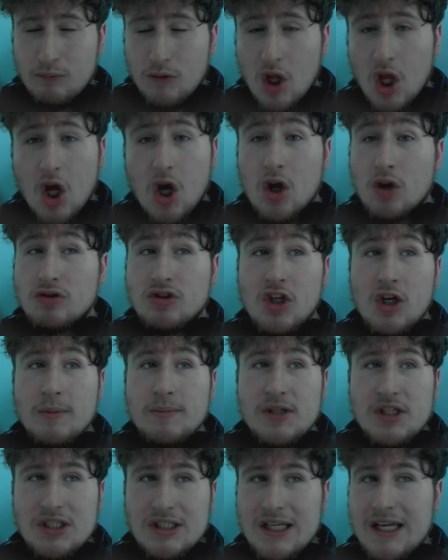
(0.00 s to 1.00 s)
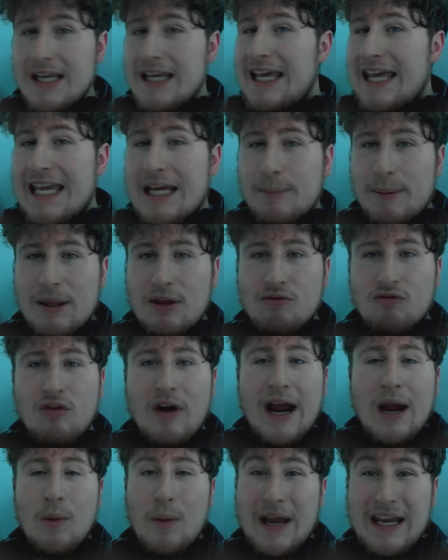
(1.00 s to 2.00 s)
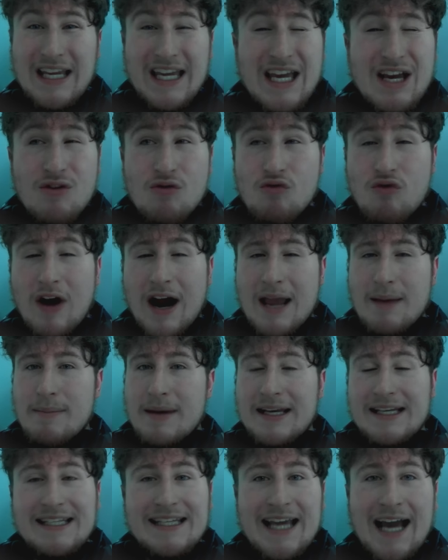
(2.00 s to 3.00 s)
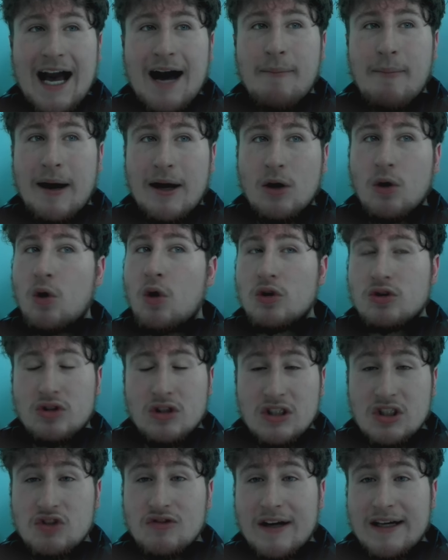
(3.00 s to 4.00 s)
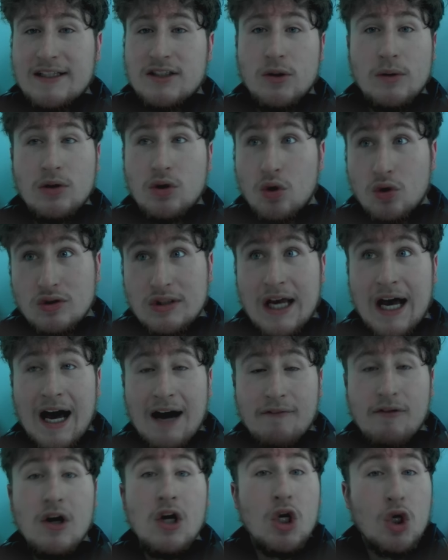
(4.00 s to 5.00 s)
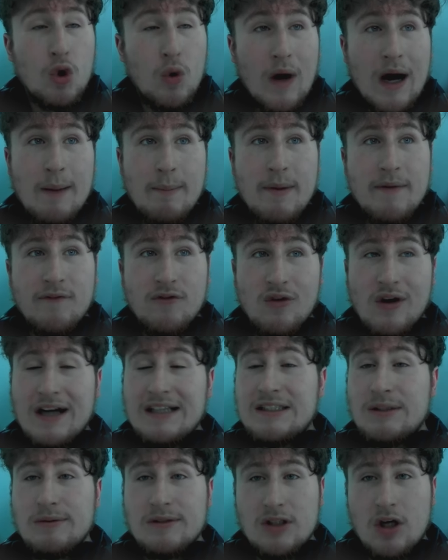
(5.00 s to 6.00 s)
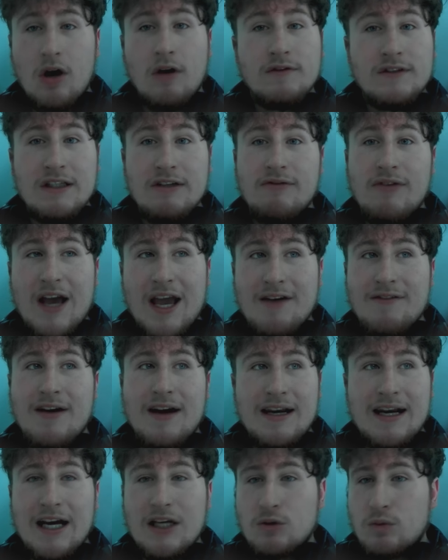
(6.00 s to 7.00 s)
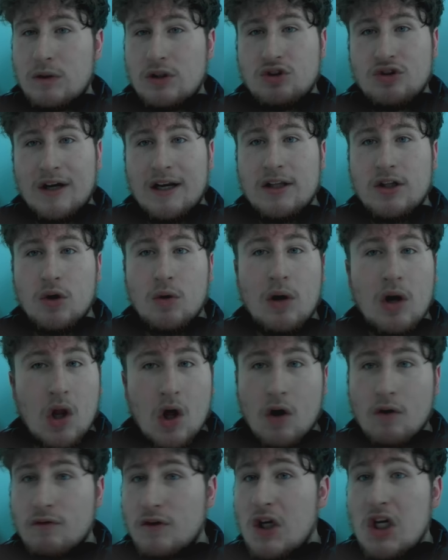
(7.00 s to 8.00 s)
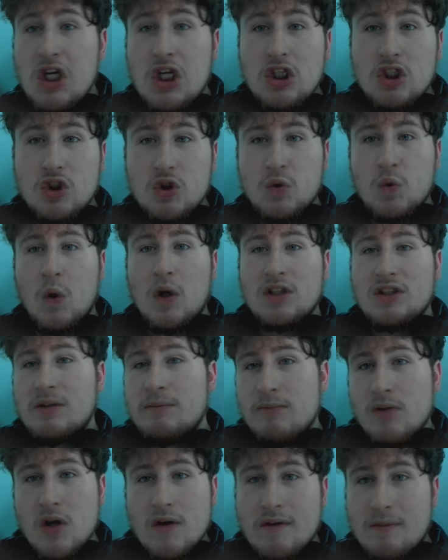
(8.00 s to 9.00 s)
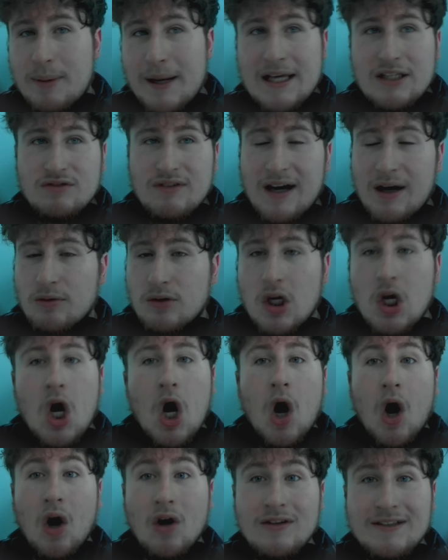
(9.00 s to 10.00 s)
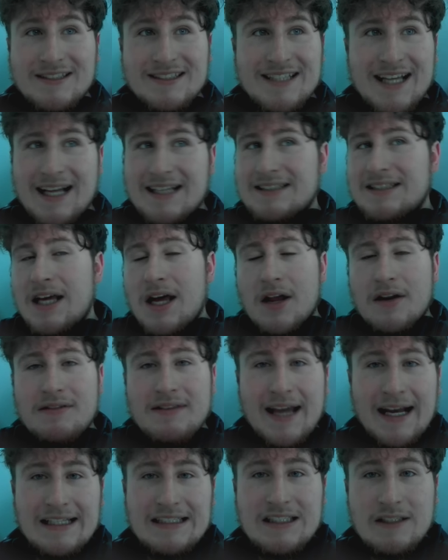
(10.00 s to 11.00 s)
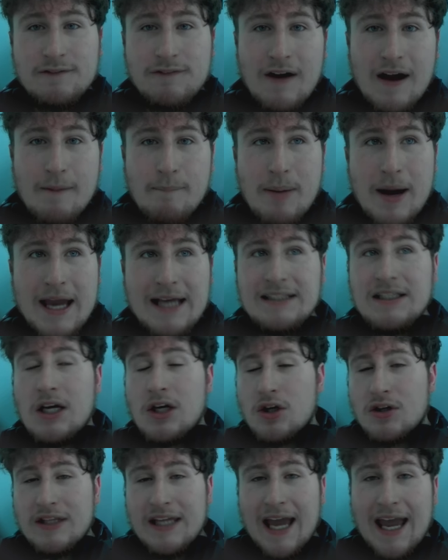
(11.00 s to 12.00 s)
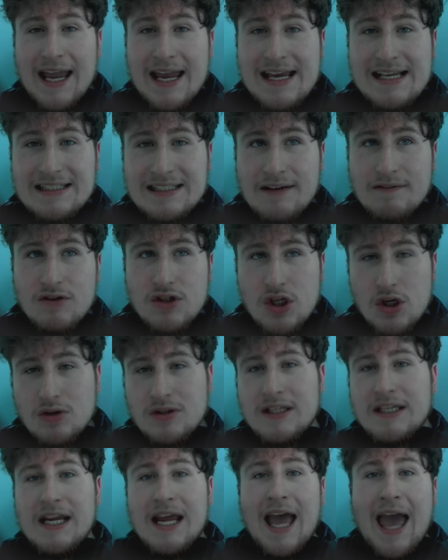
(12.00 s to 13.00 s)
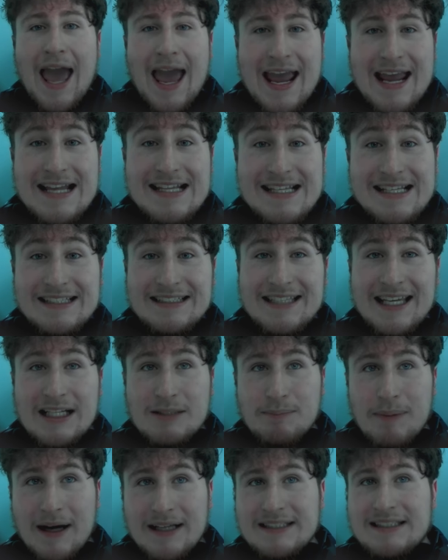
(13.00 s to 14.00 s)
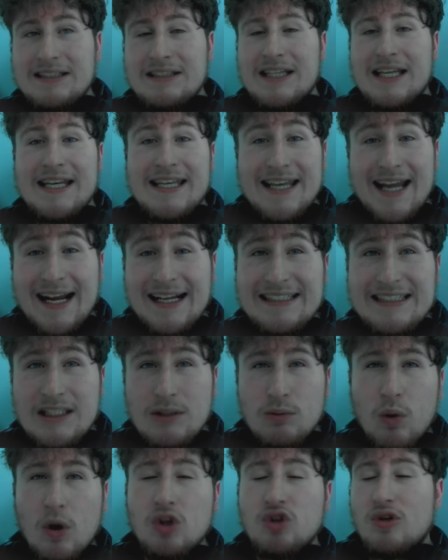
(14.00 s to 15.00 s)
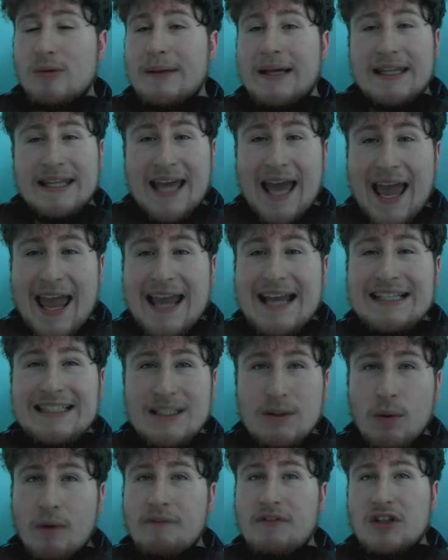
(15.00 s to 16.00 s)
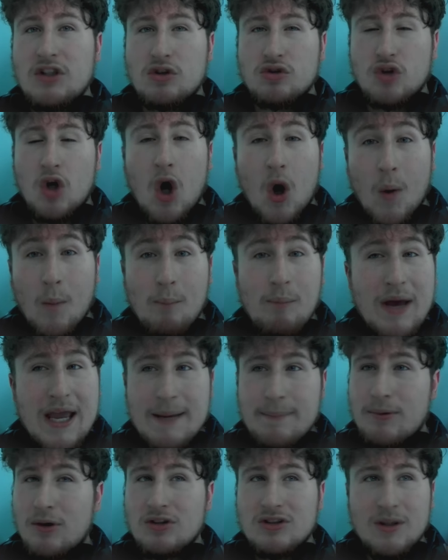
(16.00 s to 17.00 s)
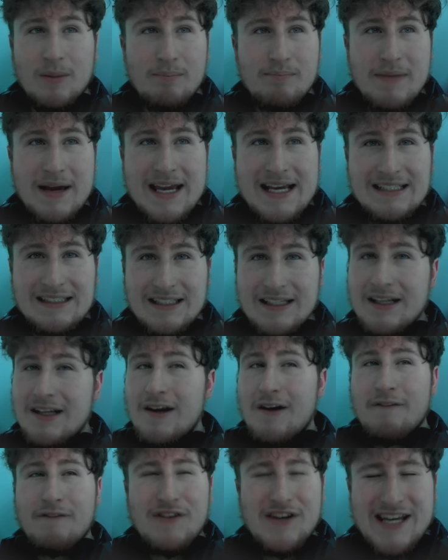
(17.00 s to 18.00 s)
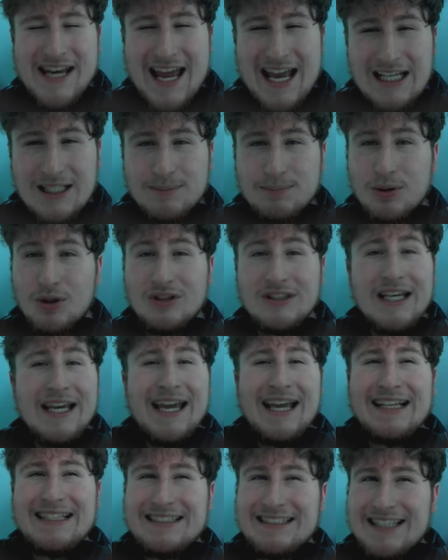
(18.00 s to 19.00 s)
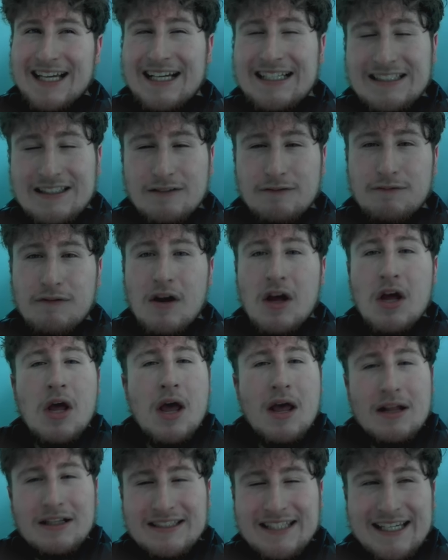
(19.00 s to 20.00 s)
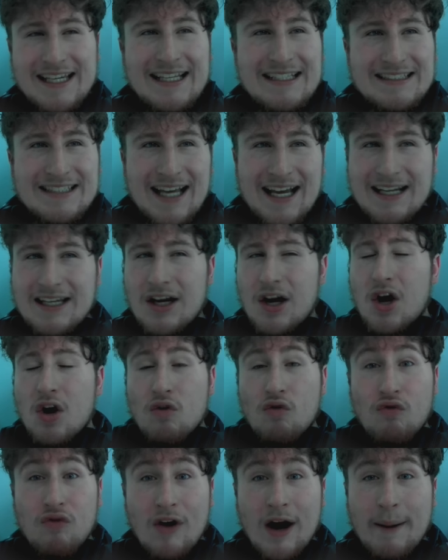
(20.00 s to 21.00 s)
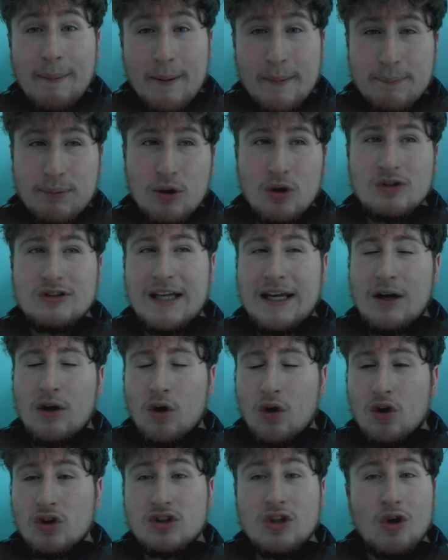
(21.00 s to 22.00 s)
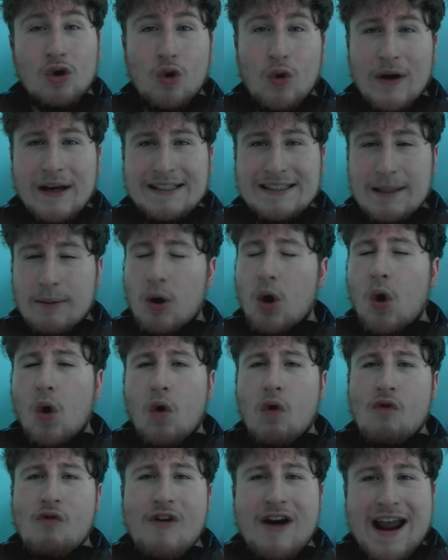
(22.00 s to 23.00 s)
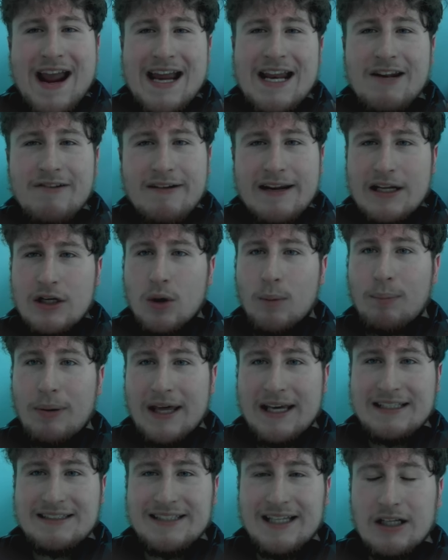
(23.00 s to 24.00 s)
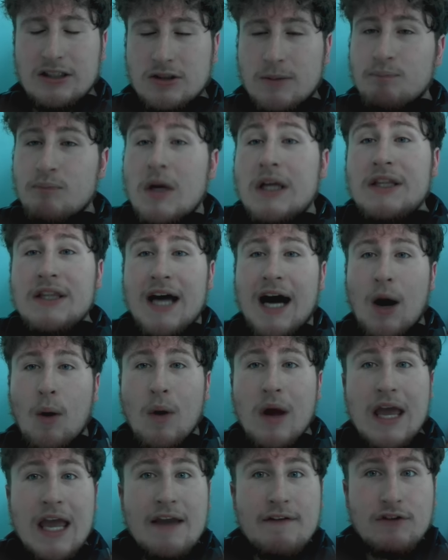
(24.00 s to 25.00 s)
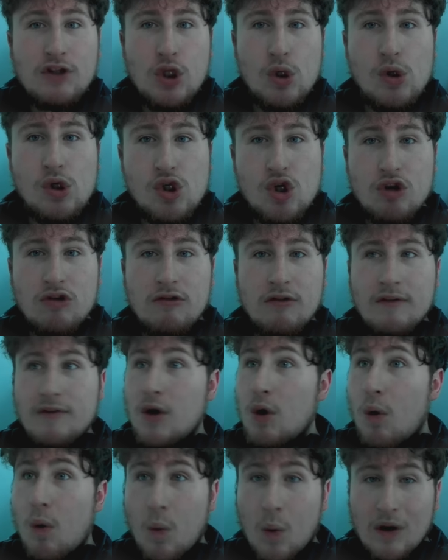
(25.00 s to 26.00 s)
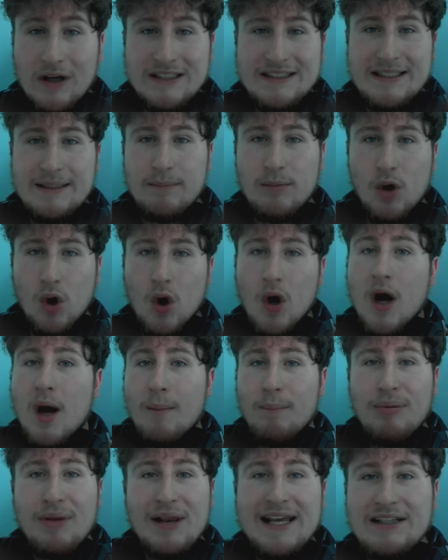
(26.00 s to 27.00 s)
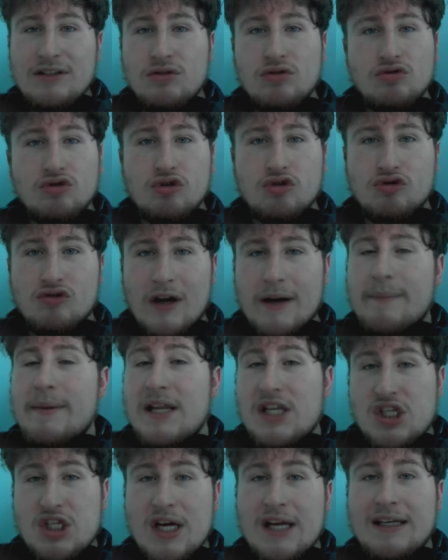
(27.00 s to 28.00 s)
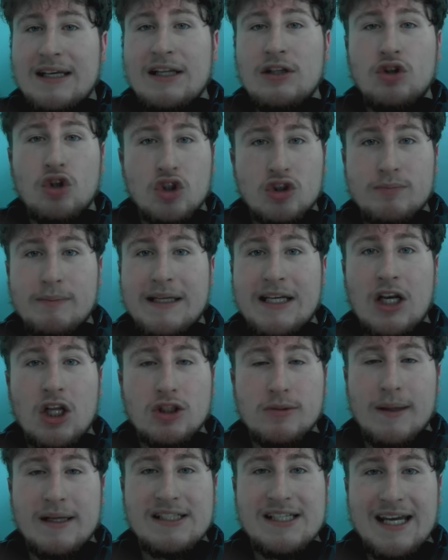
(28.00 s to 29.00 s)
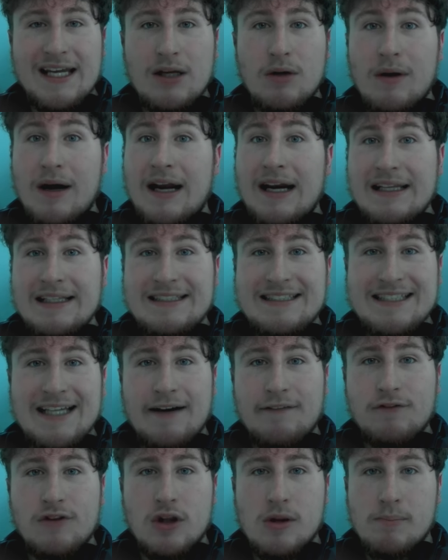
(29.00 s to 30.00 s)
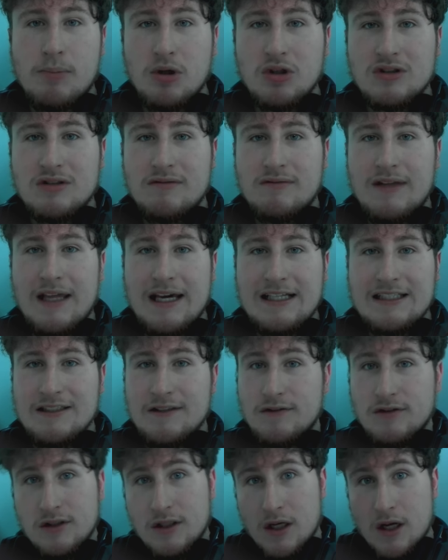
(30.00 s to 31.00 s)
On alternative position, he can play the right wing, right mid, cam, and also the strike. So he does have quite a bit of variety, which is obviously very, very nice when trying to do a lot of squads and moving players around. On stats, 95 pace, got the 87 shooting, 86 passing, the 91 dribbling, and the 81 physical. So on paper looks amazing. Finesse plus, incisive, tiki-taka, rapid plus, and also quick step. All really, really good playstyles. Now, if you do enjoy the review or want to see more, please do subscribe. It generally does mean a lot to my channel, and I see after the positives and negatives.